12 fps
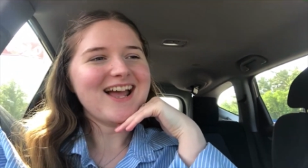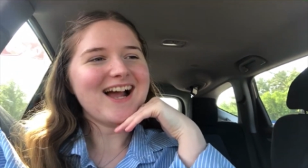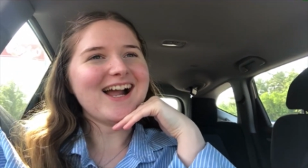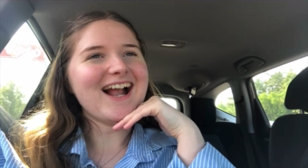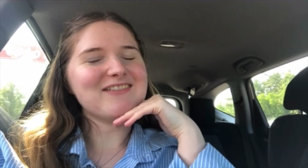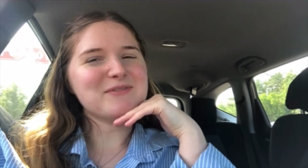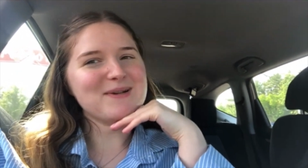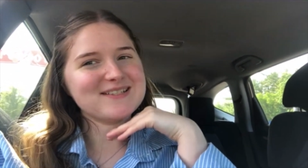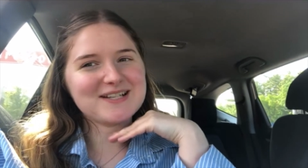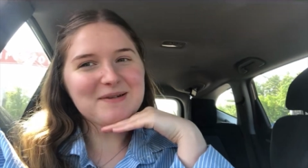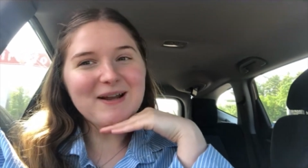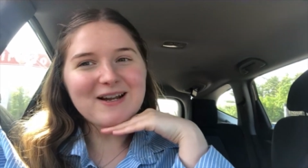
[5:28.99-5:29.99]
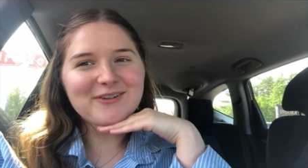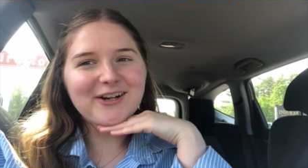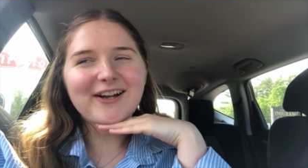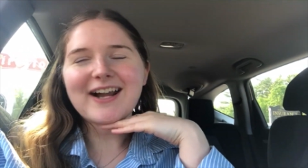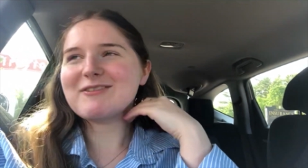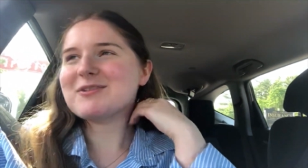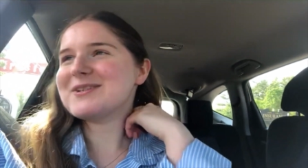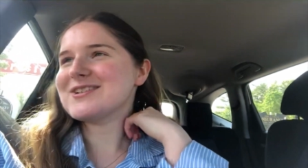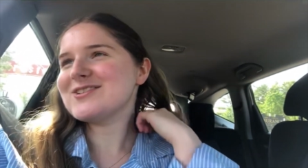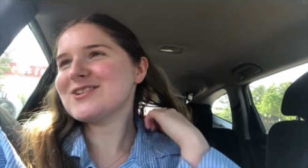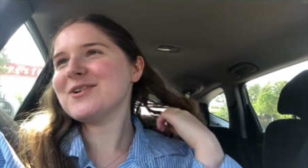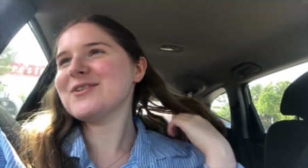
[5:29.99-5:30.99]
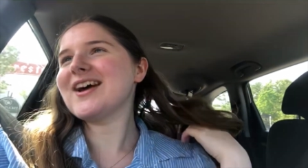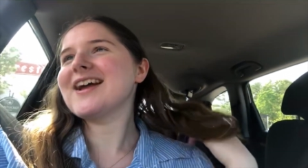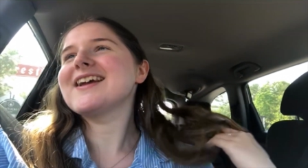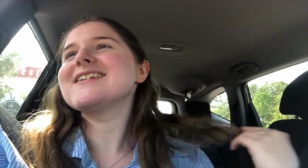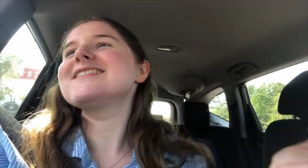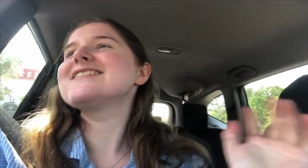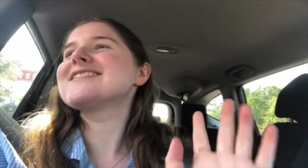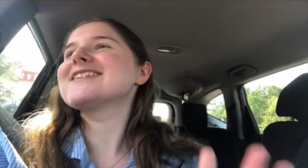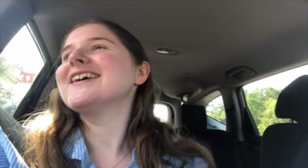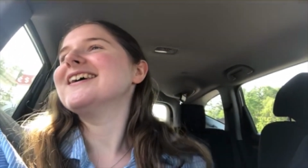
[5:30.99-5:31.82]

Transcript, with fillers: I had the best time ever. Everyone is so nice.